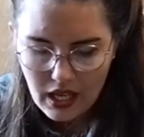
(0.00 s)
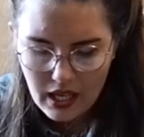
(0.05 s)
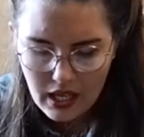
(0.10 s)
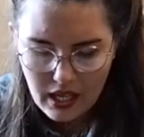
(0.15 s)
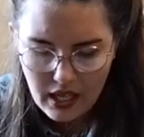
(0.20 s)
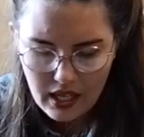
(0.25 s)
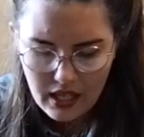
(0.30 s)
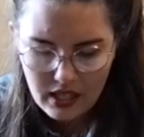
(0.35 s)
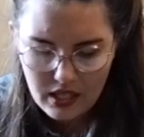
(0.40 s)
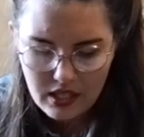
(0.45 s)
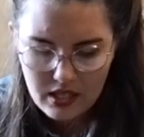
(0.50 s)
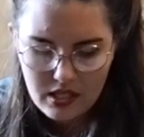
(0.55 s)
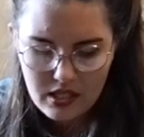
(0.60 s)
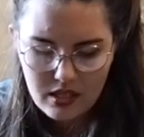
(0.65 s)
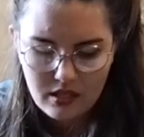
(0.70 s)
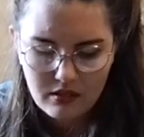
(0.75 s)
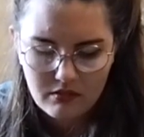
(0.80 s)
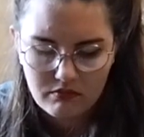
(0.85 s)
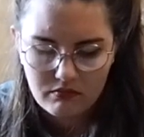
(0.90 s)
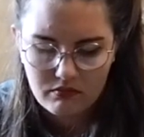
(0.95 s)
And
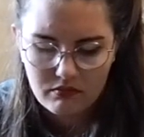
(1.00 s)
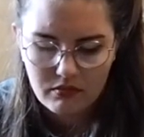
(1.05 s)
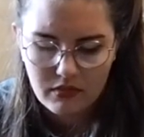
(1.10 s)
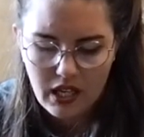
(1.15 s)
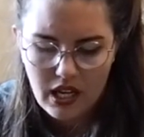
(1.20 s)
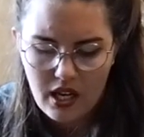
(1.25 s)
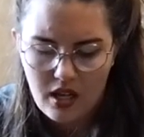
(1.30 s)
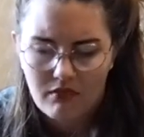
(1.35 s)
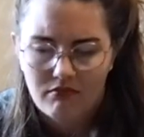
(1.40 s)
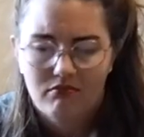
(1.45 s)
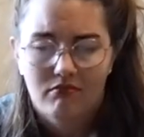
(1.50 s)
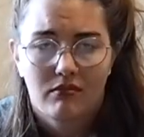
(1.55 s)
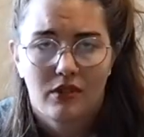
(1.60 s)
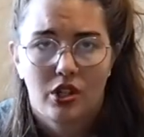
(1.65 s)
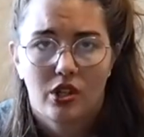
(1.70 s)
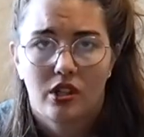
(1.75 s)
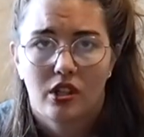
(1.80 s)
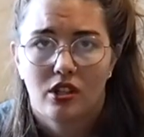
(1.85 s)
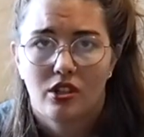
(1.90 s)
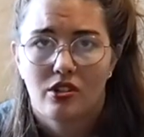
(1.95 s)
yeah,
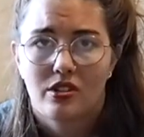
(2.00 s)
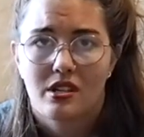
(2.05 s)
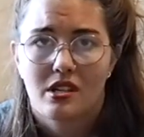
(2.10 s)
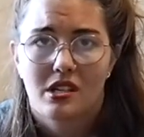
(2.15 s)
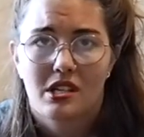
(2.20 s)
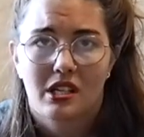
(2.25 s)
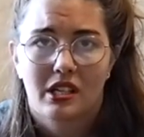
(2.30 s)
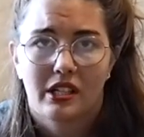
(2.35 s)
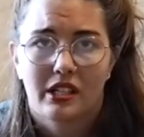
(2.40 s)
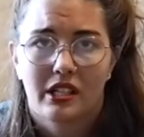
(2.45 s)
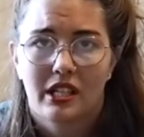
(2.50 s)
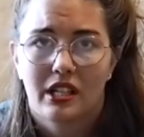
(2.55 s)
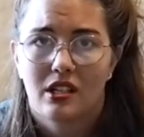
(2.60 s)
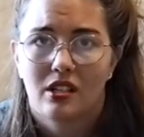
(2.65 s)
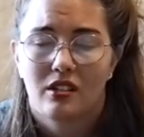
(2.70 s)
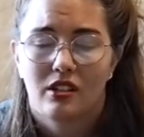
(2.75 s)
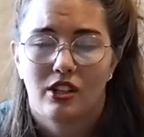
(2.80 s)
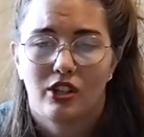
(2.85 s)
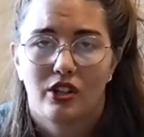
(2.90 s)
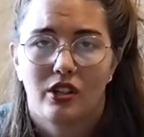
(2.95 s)
you can use it to
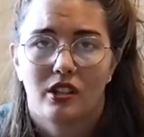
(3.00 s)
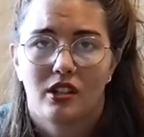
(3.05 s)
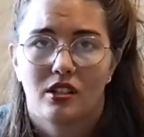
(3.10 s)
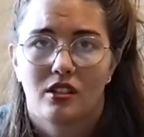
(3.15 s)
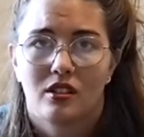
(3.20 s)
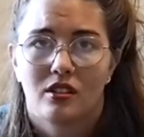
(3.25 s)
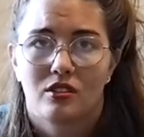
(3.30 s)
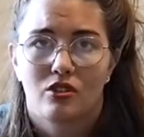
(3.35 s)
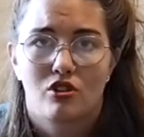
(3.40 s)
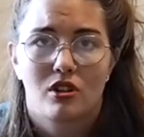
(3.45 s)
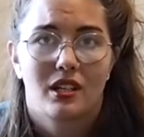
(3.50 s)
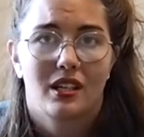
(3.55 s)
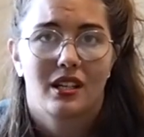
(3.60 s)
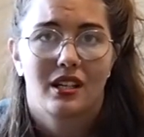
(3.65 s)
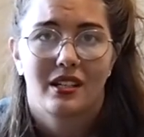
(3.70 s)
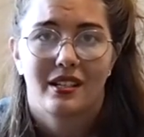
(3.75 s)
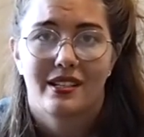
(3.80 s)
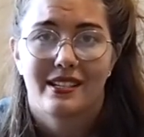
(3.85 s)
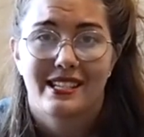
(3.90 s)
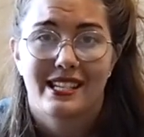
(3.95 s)
clean. You can drink
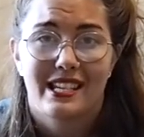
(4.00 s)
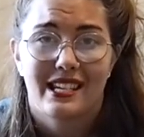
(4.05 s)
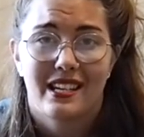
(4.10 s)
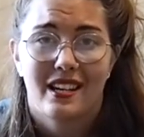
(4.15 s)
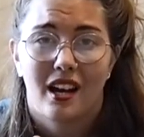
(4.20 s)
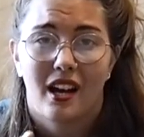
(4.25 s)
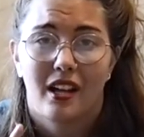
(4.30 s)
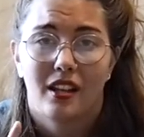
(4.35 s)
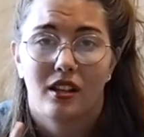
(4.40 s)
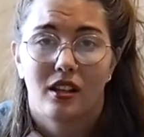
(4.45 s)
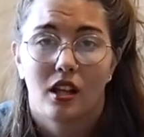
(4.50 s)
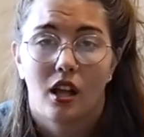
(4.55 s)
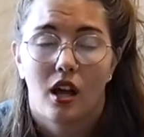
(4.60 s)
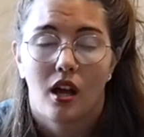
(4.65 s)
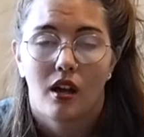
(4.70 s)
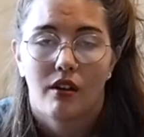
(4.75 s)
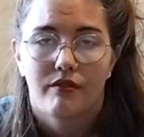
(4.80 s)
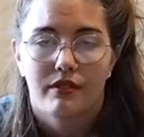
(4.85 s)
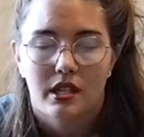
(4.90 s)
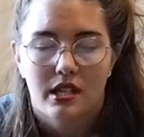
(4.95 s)
it in a tea. I
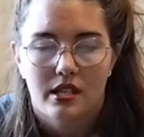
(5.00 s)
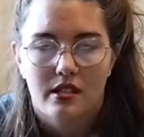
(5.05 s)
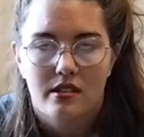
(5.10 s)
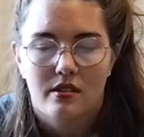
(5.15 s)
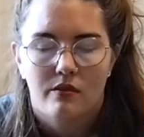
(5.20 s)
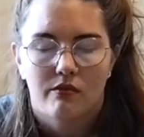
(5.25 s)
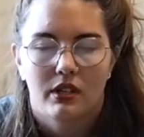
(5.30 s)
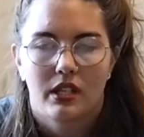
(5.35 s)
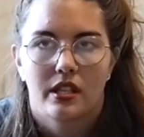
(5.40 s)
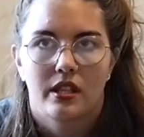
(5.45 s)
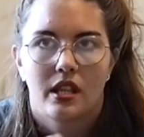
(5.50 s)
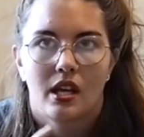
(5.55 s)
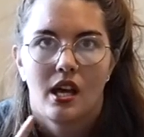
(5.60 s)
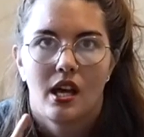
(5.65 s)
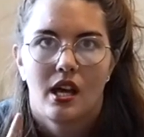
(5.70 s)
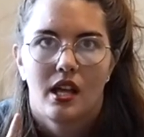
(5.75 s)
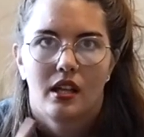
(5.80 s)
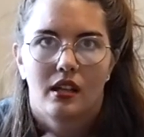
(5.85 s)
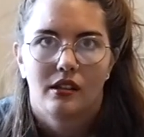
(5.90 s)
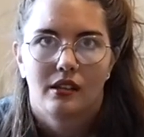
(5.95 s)
love this with
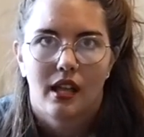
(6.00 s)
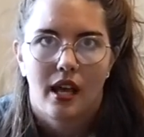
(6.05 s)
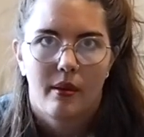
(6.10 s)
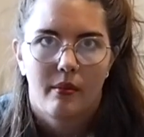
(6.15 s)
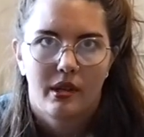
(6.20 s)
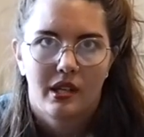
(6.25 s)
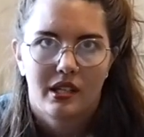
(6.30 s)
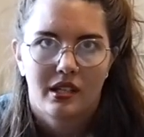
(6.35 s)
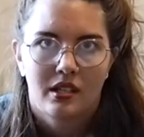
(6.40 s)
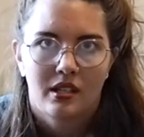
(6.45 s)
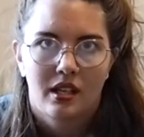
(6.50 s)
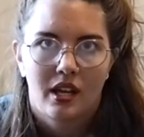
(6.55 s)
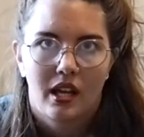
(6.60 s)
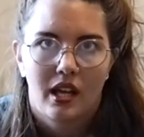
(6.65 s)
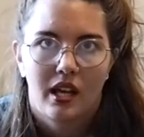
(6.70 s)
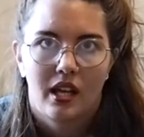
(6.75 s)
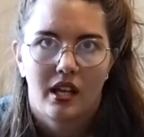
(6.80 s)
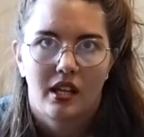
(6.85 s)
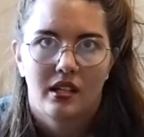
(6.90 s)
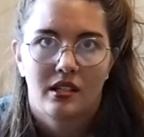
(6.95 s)
lemon
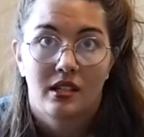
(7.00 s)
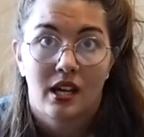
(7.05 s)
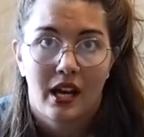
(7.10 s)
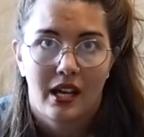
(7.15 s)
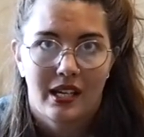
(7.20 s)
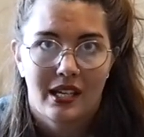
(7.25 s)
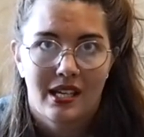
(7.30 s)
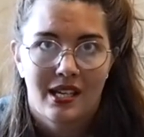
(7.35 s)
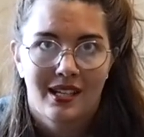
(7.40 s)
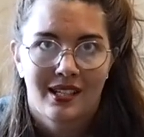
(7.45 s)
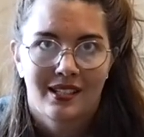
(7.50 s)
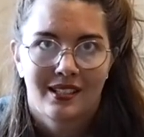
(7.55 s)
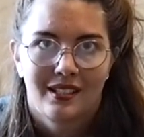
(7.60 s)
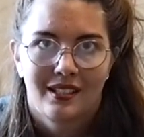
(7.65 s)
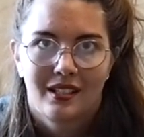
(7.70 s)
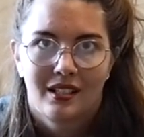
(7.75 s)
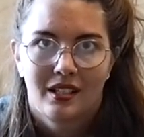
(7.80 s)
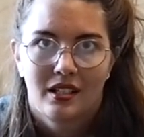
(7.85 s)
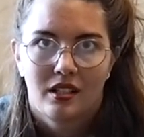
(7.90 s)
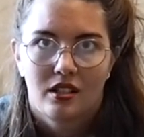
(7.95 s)
and honey.
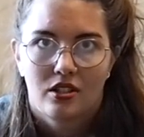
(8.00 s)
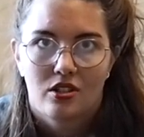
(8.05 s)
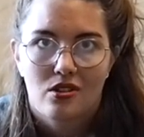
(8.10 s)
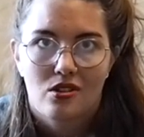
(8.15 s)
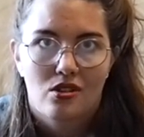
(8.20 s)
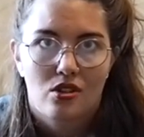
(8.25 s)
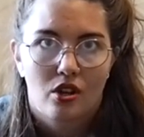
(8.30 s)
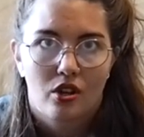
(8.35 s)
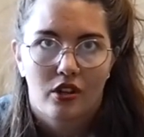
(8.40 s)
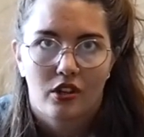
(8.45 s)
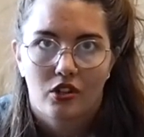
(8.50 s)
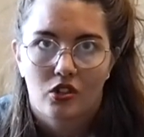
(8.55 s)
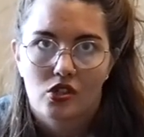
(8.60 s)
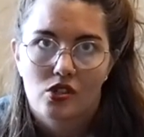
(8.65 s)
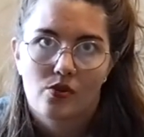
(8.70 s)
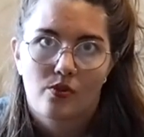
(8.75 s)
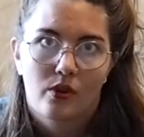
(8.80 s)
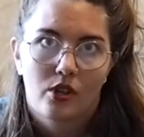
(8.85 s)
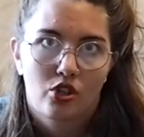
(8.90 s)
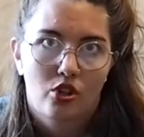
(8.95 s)
Just so good.
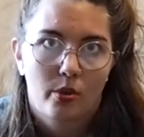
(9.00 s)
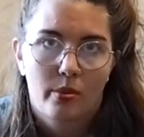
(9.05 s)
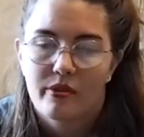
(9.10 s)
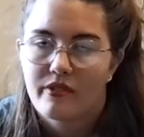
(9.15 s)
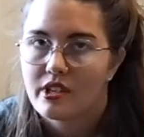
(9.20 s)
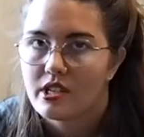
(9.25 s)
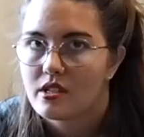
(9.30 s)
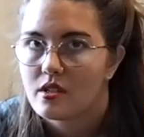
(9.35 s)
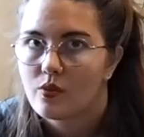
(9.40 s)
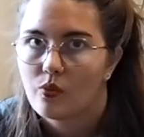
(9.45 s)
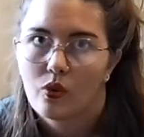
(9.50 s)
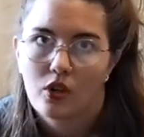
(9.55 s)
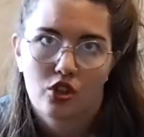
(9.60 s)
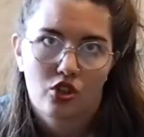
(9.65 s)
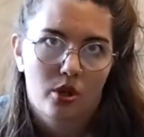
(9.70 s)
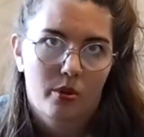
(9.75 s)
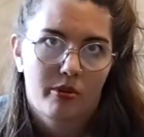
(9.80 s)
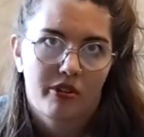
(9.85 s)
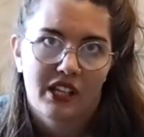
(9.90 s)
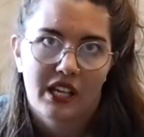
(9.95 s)
Just 1 drop of this, 1
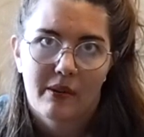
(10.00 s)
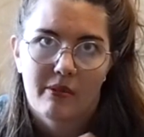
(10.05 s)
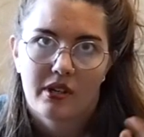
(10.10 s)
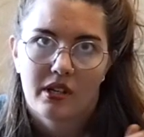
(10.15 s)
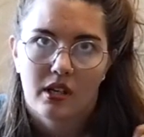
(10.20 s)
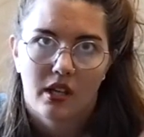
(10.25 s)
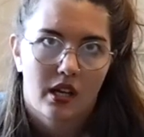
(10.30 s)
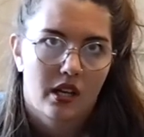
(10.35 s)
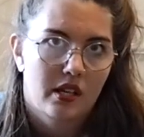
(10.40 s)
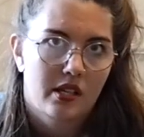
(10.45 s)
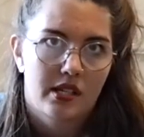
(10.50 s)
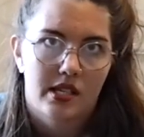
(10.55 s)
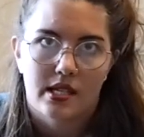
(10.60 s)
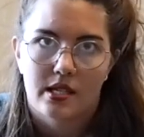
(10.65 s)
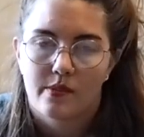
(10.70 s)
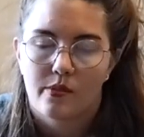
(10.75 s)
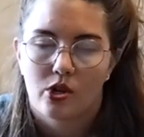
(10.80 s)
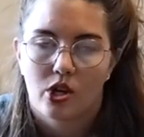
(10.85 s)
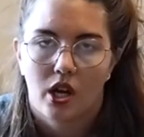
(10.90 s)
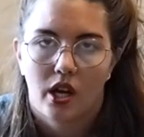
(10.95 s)
drop of lemon, and a
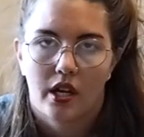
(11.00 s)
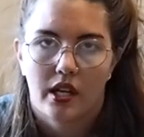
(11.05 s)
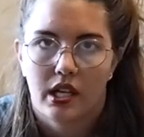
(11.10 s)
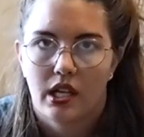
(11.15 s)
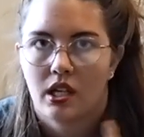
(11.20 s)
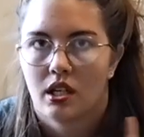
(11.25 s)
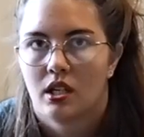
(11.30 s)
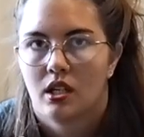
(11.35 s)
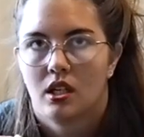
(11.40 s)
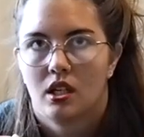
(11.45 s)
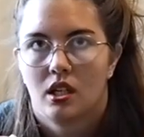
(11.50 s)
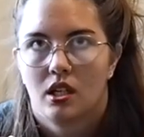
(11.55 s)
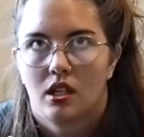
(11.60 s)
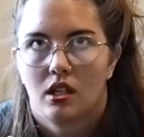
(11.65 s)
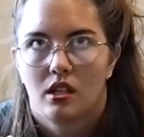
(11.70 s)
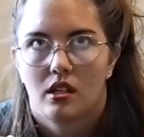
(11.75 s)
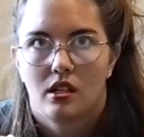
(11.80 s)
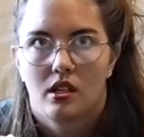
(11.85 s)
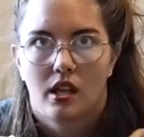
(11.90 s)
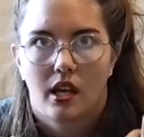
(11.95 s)
teaspoon of honey.
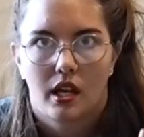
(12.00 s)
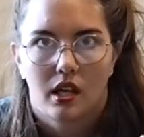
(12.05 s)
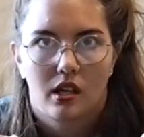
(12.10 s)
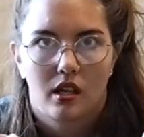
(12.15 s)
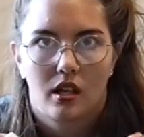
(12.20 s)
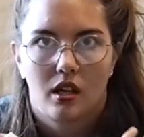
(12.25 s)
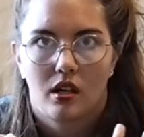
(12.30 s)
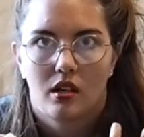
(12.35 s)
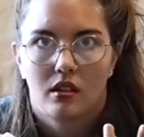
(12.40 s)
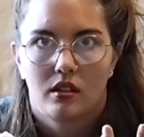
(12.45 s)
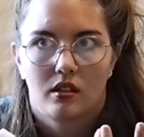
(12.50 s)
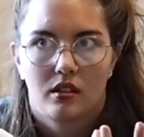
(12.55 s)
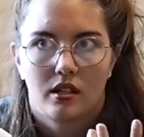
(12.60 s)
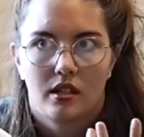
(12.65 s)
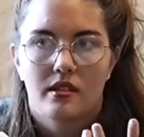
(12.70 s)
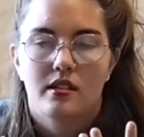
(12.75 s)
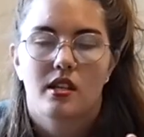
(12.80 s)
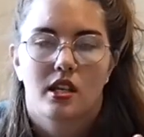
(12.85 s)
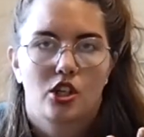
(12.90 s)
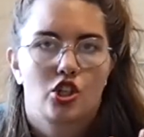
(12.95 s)
Like,
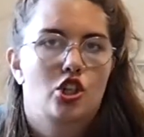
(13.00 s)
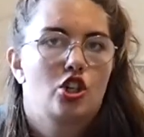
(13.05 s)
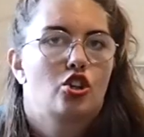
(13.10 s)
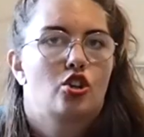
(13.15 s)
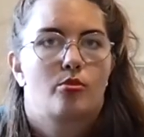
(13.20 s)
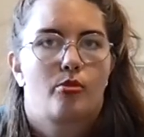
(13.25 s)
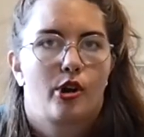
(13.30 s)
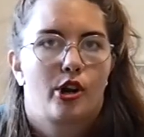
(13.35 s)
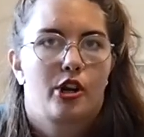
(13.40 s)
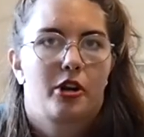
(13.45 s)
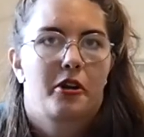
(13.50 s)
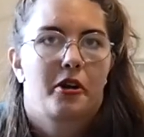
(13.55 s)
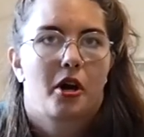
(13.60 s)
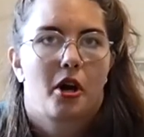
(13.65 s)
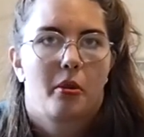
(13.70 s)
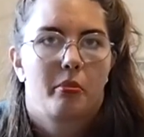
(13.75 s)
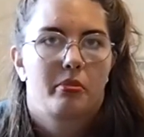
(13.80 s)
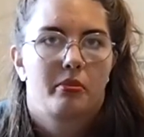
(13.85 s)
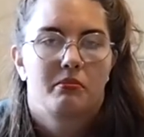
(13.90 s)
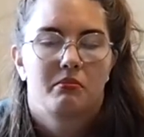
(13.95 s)
it's like gingerbread in a
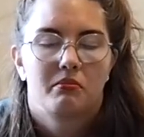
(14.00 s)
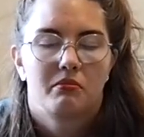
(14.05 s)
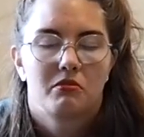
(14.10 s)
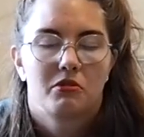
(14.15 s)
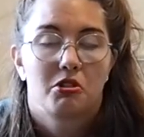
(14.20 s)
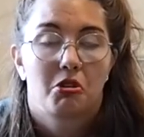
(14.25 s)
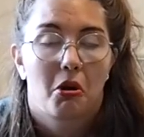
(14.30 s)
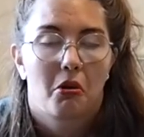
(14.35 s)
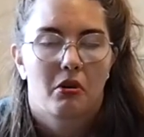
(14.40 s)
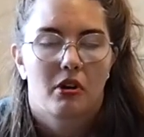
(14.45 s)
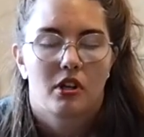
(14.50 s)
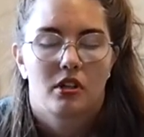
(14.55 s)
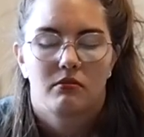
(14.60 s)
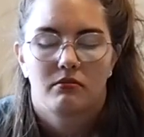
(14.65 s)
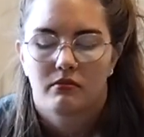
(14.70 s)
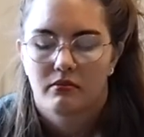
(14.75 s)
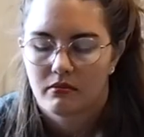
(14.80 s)
cup. So good.